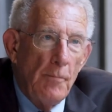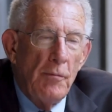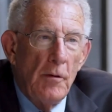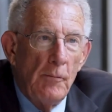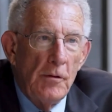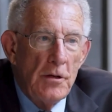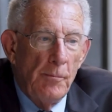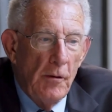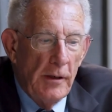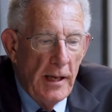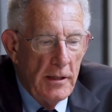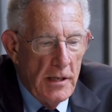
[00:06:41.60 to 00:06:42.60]
When you
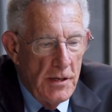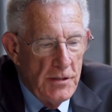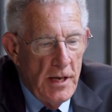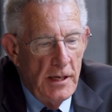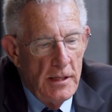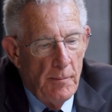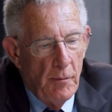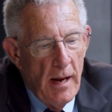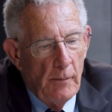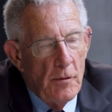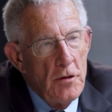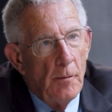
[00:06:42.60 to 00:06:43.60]
burn ketones, I said in the
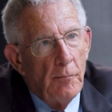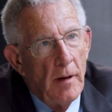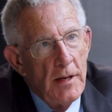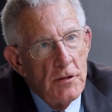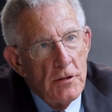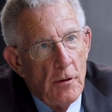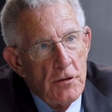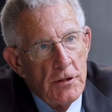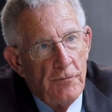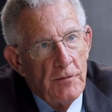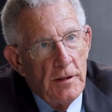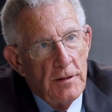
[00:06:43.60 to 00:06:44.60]
brain, when your brain starts
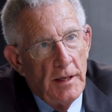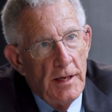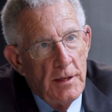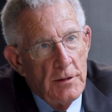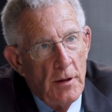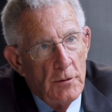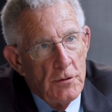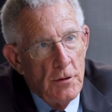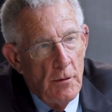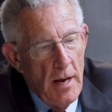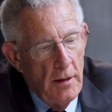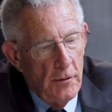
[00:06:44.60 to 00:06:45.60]
shifting to ketones,
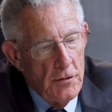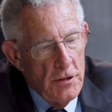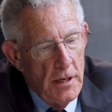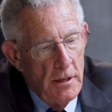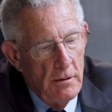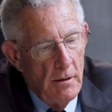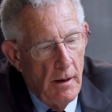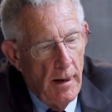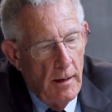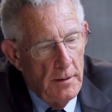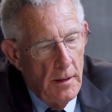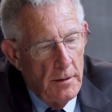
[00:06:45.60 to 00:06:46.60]
your energy,
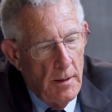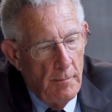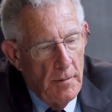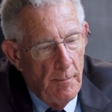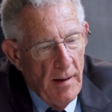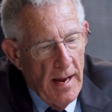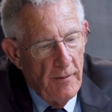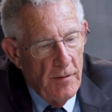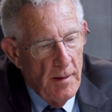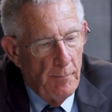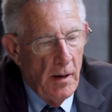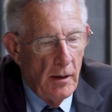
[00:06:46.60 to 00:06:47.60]
the bang
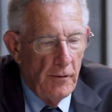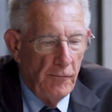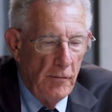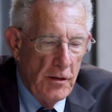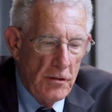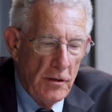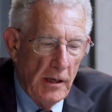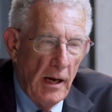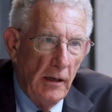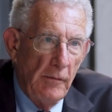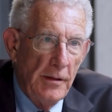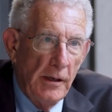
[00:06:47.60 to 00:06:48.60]
for the buck for each
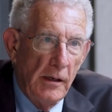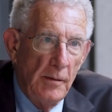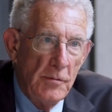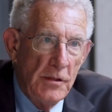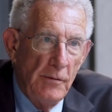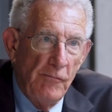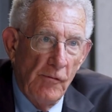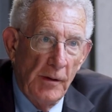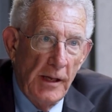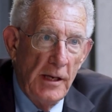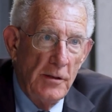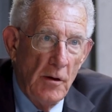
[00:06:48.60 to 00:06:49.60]
calorie that comes in from
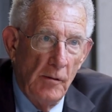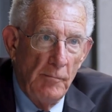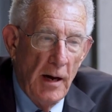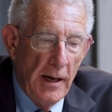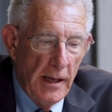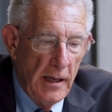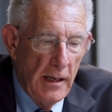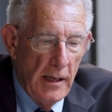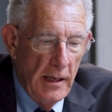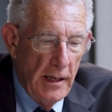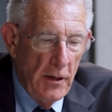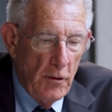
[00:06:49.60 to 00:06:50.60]
a ketone body
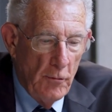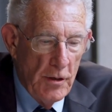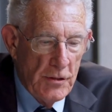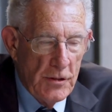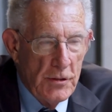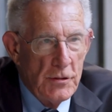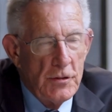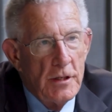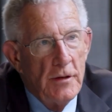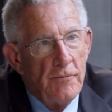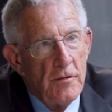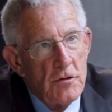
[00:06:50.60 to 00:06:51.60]
increases
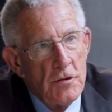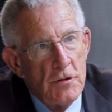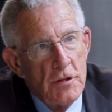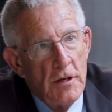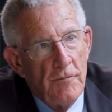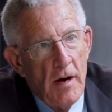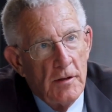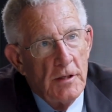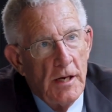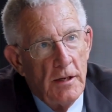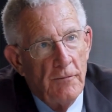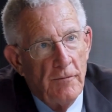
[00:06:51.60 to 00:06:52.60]
the efficiency of
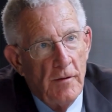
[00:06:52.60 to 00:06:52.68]
oxidative